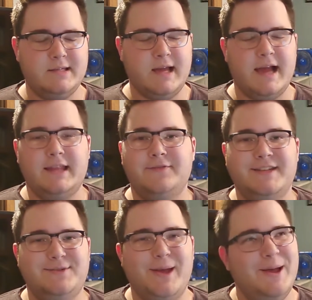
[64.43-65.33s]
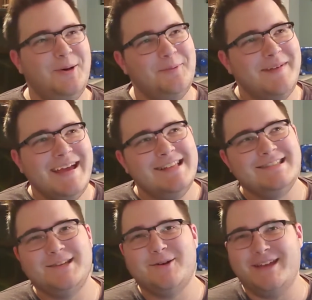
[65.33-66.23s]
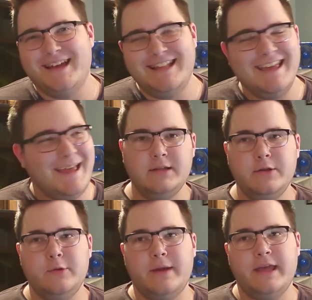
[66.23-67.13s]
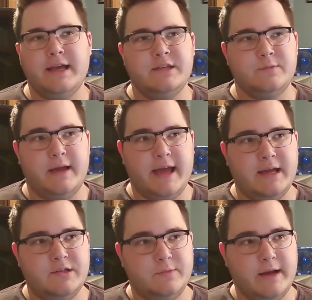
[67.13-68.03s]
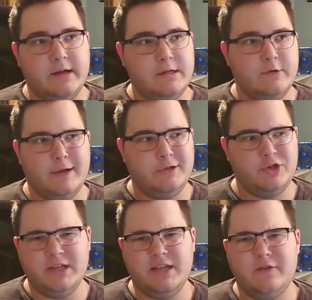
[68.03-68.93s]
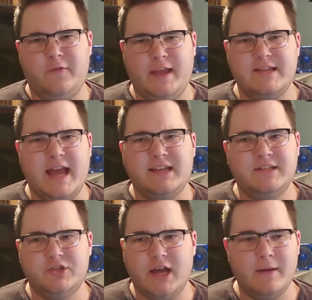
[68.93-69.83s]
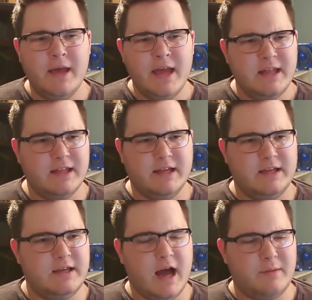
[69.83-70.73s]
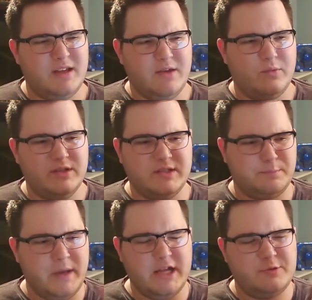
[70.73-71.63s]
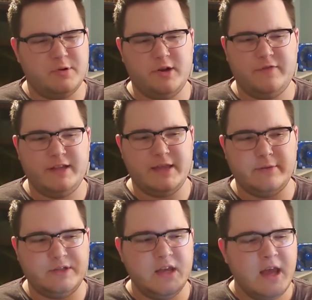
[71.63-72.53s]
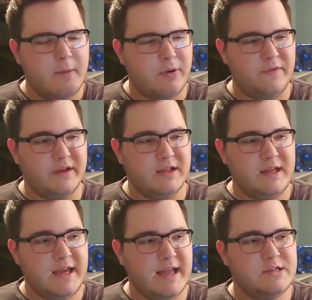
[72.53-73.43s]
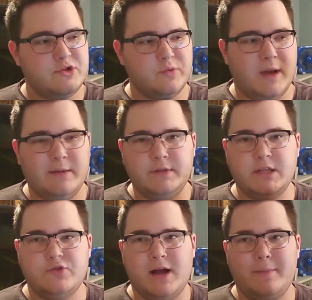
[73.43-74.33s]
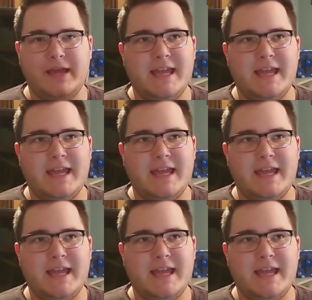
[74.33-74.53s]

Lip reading: I love this film. It's so good. Lulu Wang as writer and director, she did a fantastic job. The comedy was pitch perfect. It was perfectly intertwined with the drama.